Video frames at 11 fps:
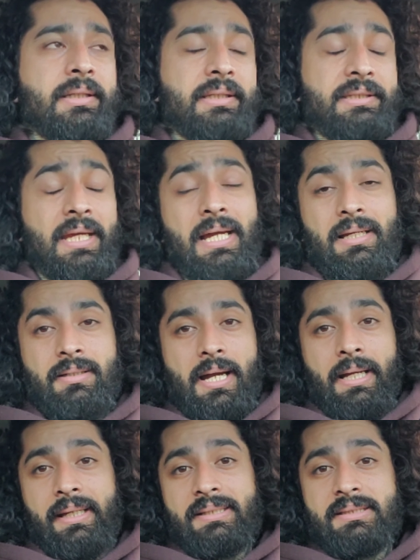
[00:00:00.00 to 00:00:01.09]
yeah, I
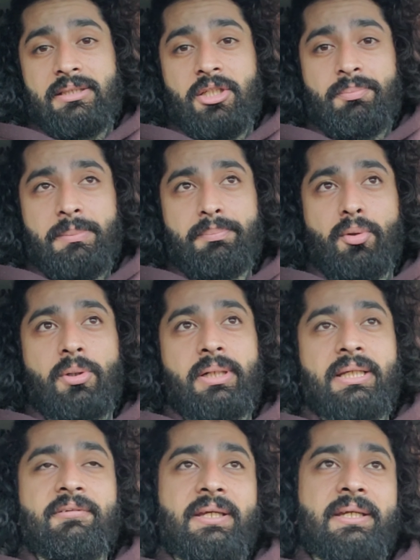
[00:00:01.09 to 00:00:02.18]
guess it could be
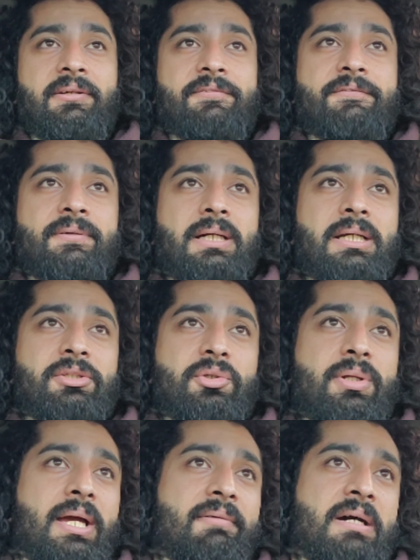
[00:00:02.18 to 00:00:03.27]
boring if you
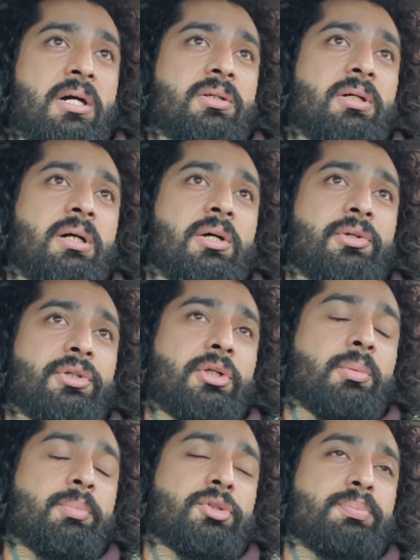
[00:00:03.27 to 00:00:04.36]
don't have alcohol or drug
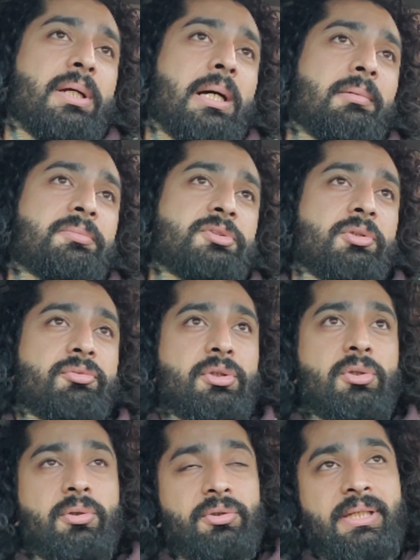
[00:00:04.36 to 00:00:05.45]
abuse problems, or if
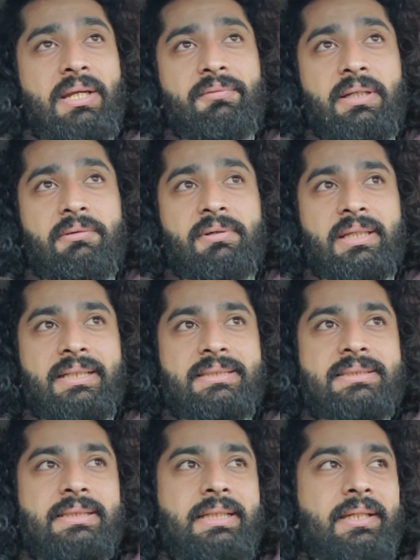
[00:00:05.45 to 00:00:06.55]
you can't really relate
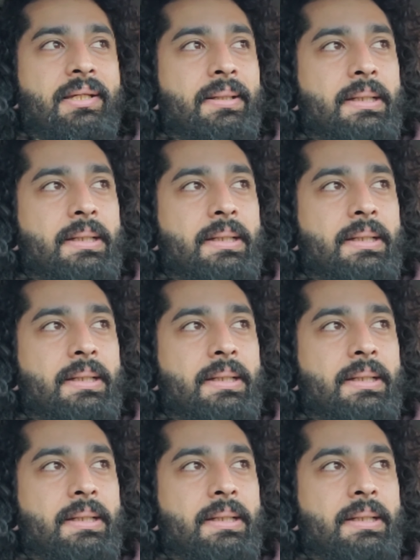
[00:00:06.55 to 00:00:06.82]
to it.